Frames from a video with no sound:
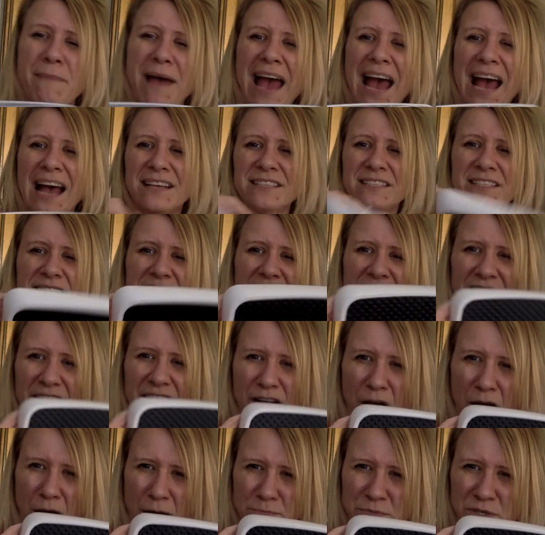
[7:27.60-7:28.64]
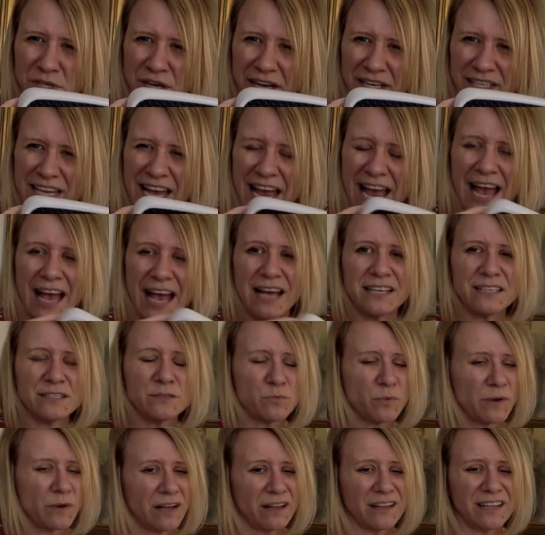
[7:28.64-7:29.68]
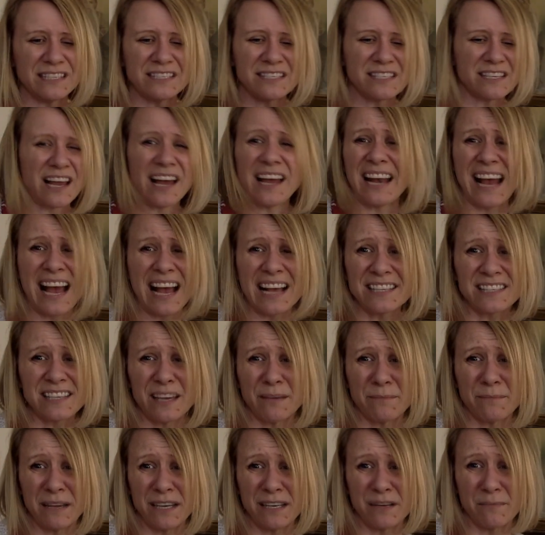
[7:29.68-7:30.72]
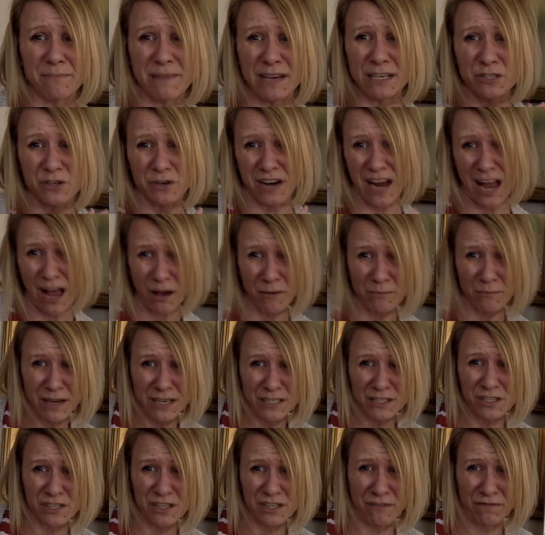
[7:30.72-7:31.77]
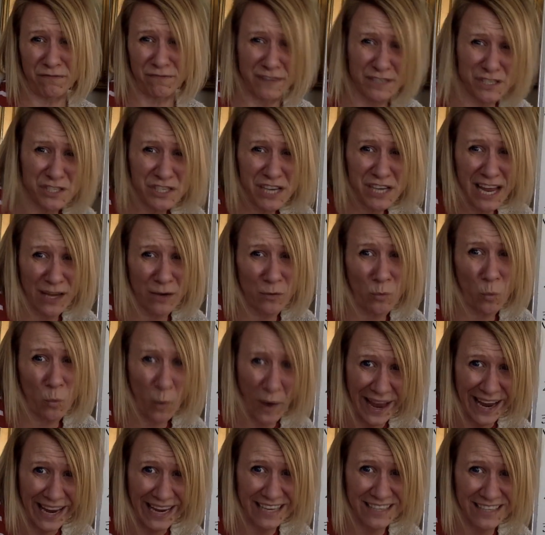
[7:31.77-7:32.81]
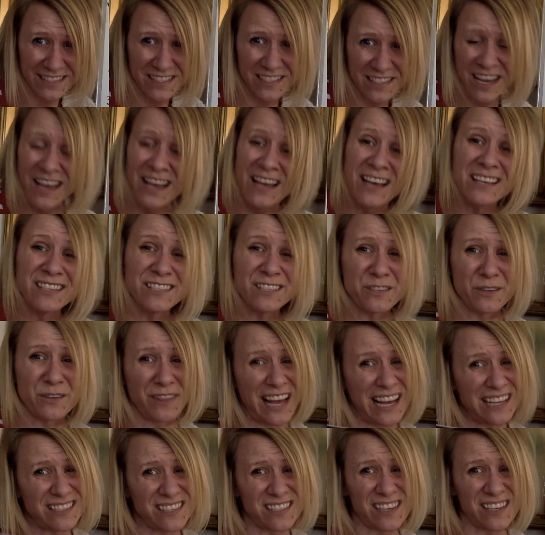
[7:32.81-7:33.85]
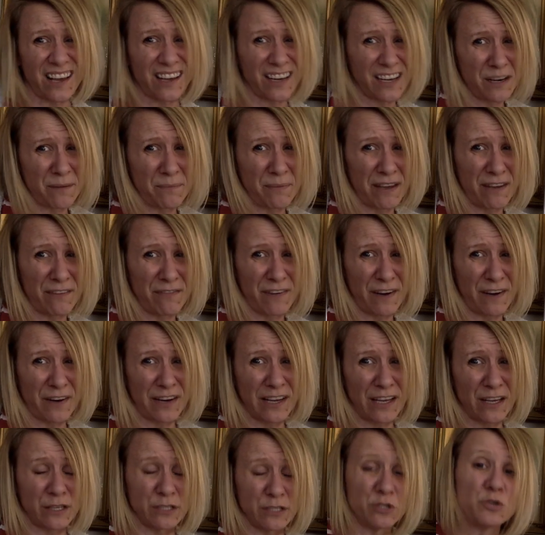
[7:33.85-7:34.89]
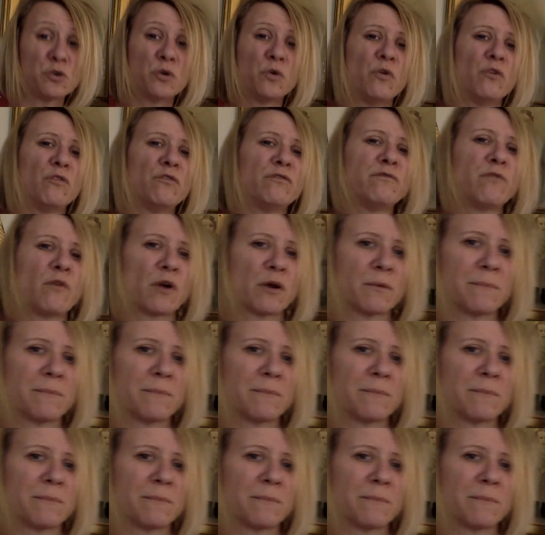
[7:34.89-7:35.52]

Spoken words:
mass that an object has. Well, it's not asking me to measure how much the fish tank weighs. So that's not going to be a very good tool for